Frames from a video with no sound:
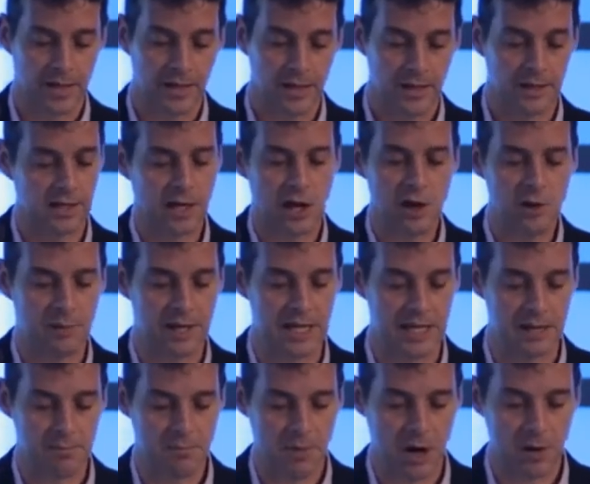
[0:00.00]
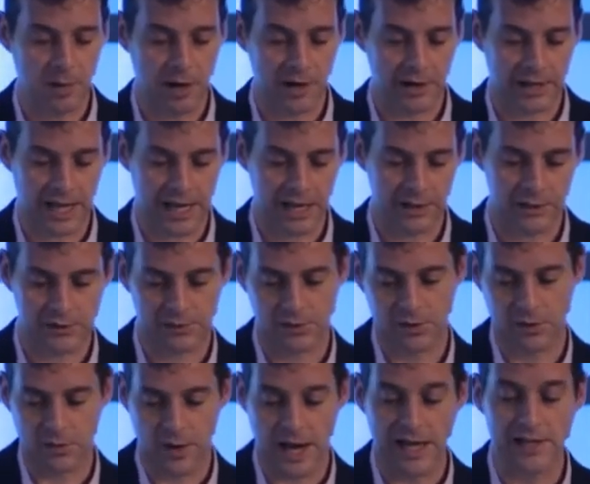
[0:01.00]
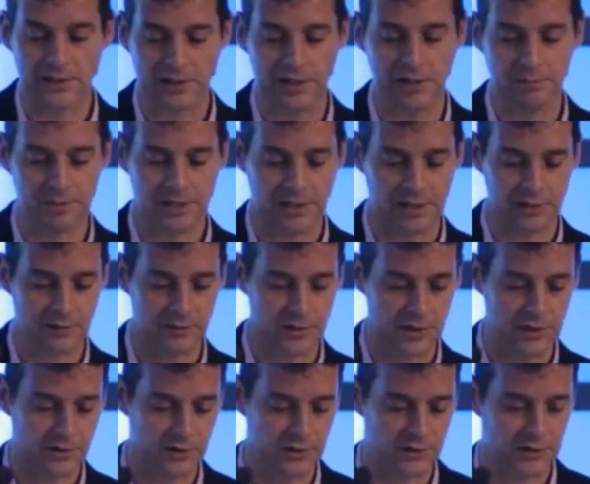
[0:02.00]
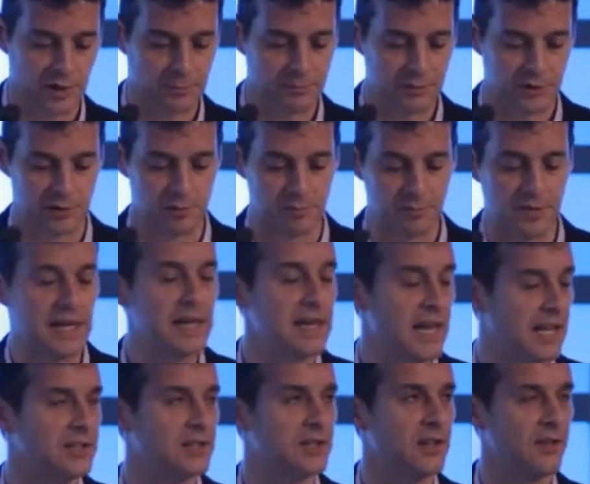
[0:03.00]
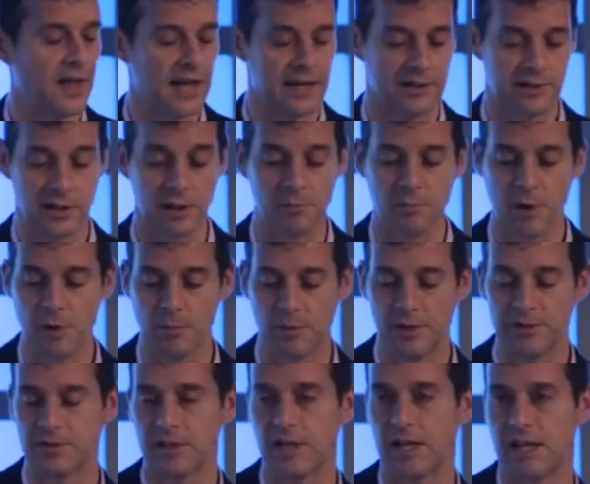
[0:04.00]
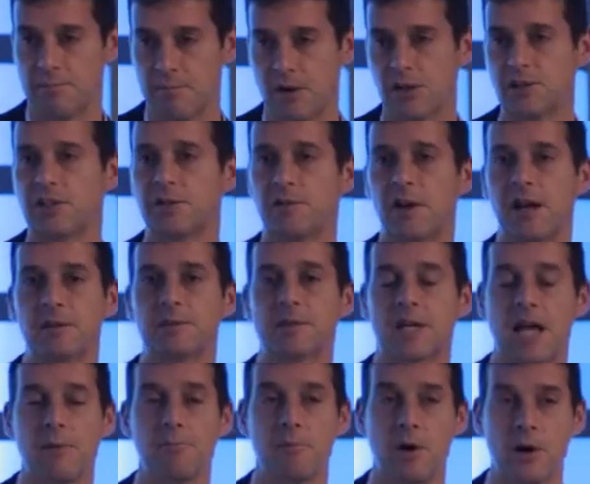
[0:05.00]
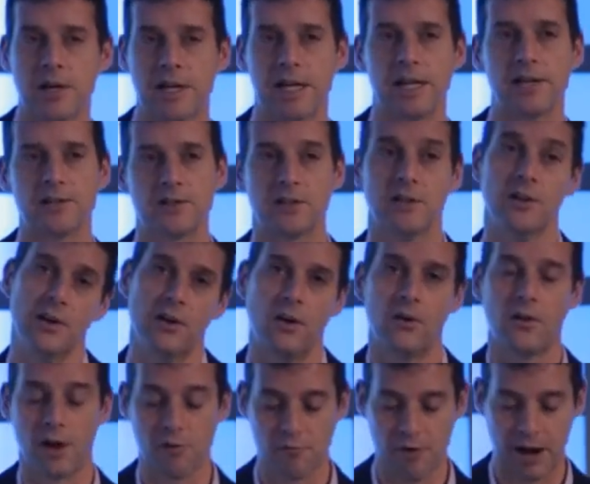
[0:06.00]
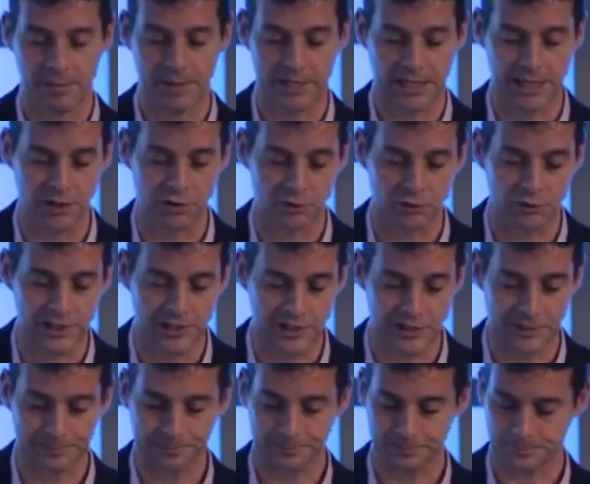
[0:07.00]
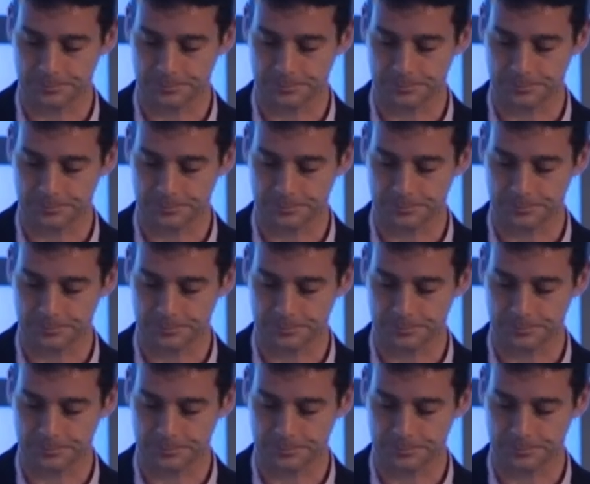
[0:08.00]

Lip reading: And globally, mobile accounts for 18% of news consumption, but less than that at the moment in most developed markets, although rapidly increasing.